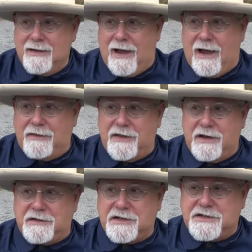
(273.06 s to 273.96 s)
on
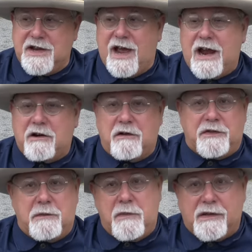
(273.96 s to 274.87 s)
the desire of
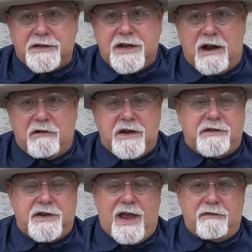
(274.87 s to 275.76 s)
the military
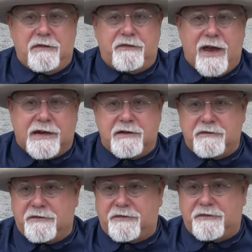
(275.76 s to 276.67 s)
to have
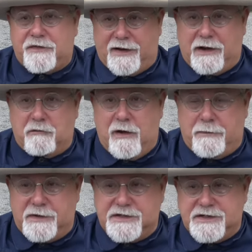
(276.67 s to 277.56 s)
effective fighting
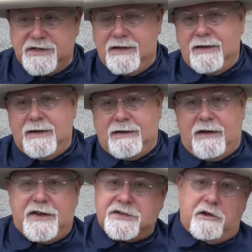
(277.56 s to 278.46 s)
weapons.
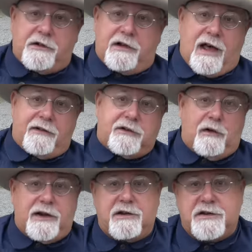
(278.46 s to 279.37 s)
Now, they sold a lot of
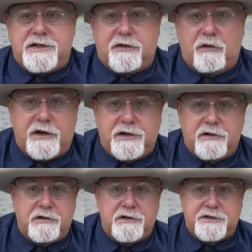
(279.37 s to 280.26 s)
22s and
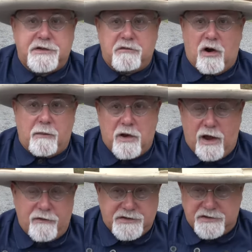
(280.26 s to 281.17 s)
32s to Army
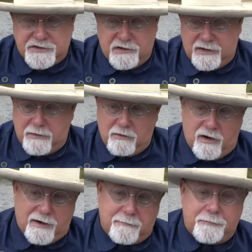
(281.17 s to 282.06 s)
officers, don't get me
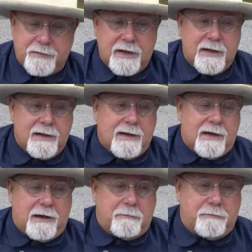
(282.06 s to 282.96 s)
wrong.
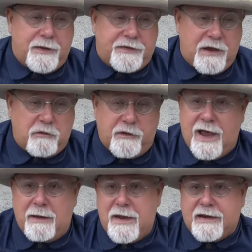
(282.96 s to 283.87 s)
But they were
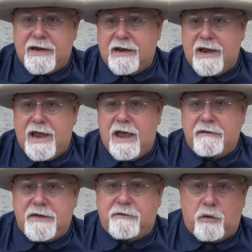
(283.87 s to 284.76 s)
not making a
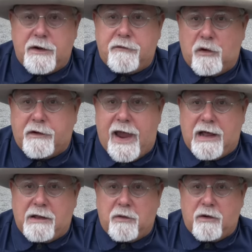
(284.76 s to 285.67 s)
heavy 44
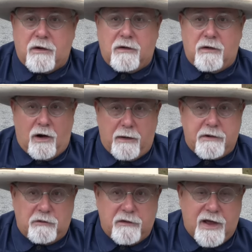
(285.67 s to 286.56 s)
caliber
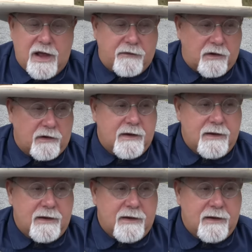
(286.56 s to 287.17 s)
Army revolver